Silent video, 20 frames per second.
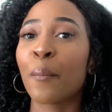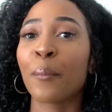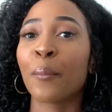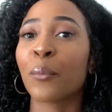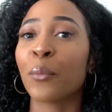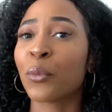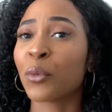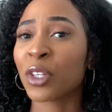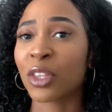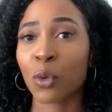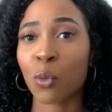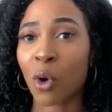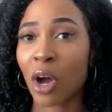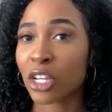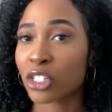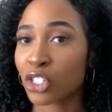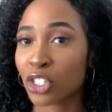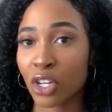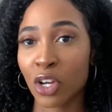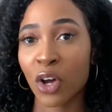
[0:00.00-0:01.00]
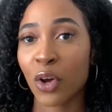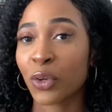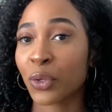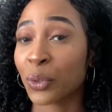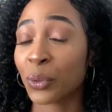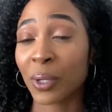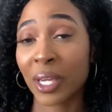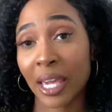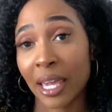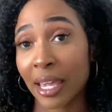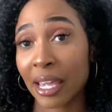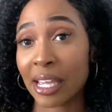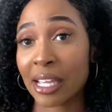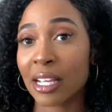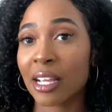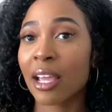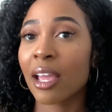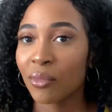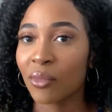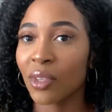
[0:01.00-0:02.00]
But with the wash and go, you can't.
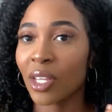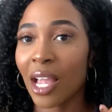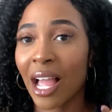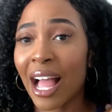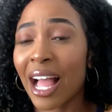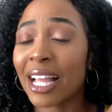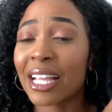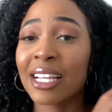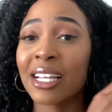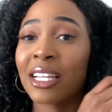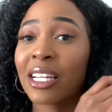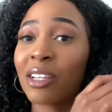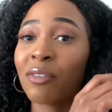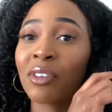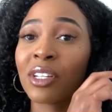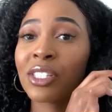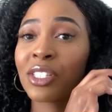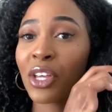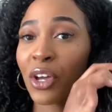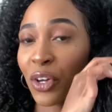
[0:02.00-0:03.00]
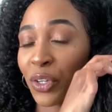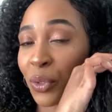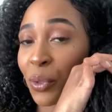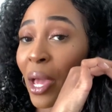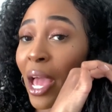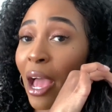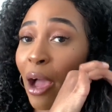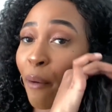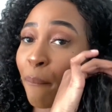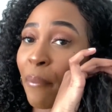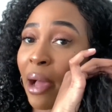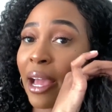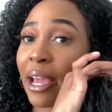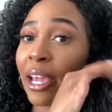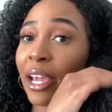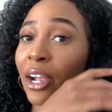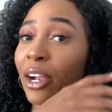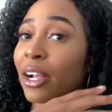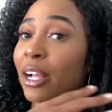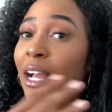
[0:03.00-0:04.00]
I couldn't even tell you how my
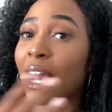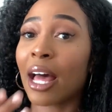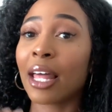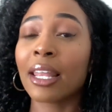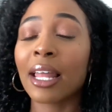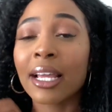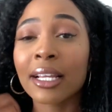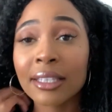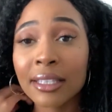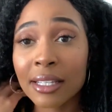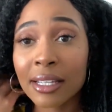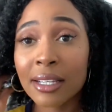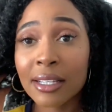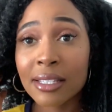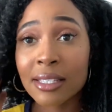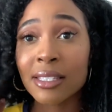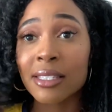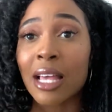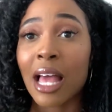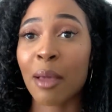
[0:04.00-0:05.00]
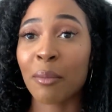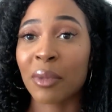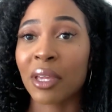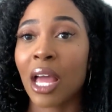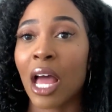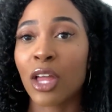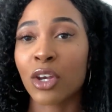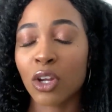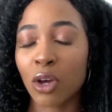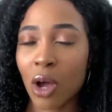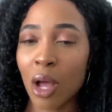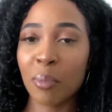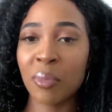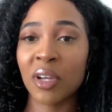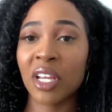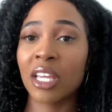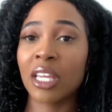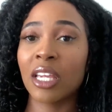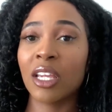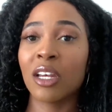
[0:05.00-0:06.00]
hair got like this. I mean, I know I
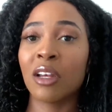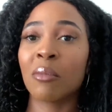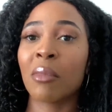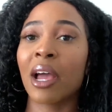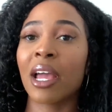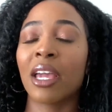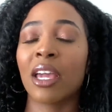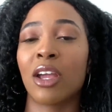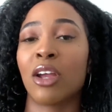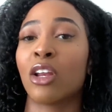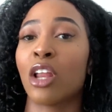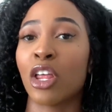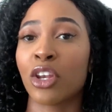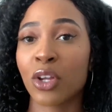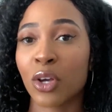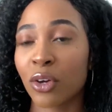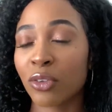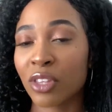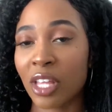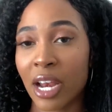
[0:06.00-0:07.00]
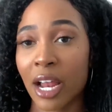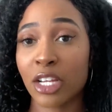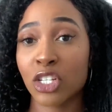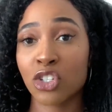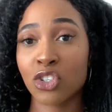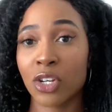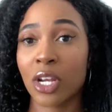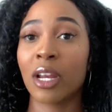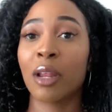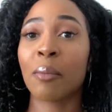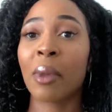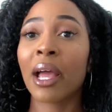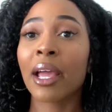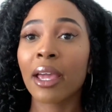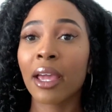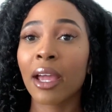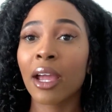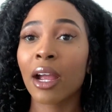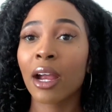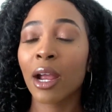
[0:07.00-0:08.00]
put heat in my hair. I know that I straightened my
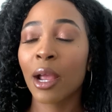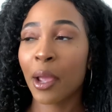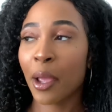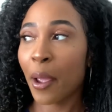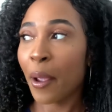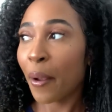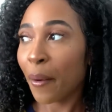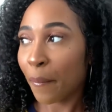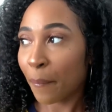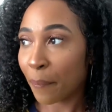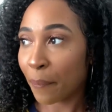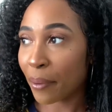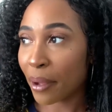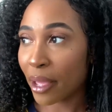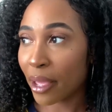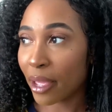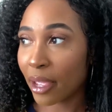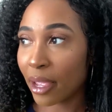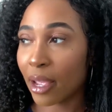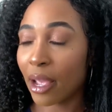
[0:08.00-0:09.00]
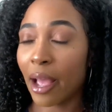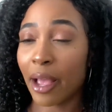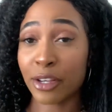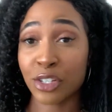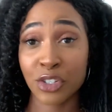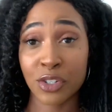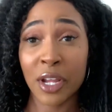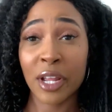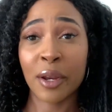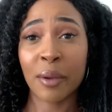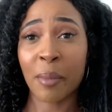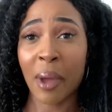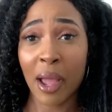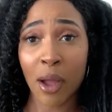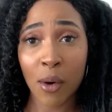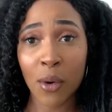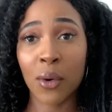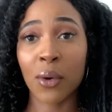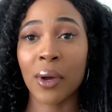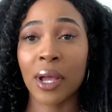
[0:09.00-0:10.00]
hair, but I straightened my
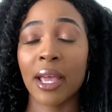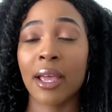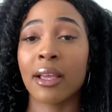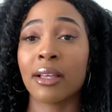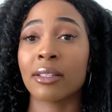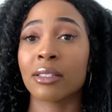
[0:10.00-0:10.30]
whole head.